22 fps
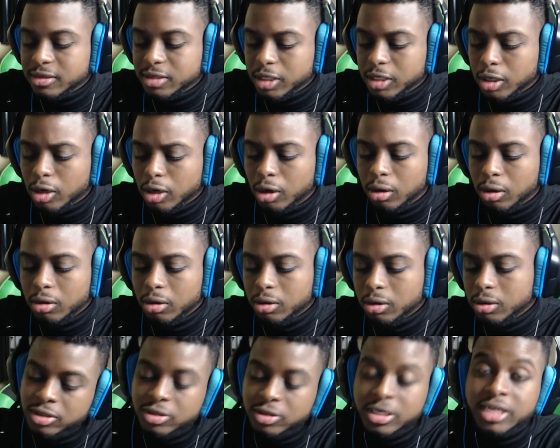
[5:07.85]
Like, oh,
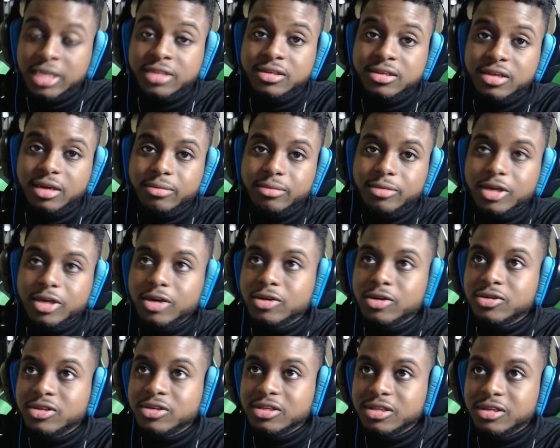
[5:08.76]
Dude gets up,
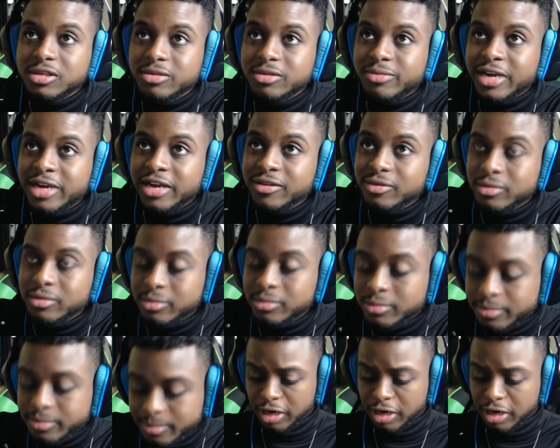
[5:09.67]
goes into the bathroom.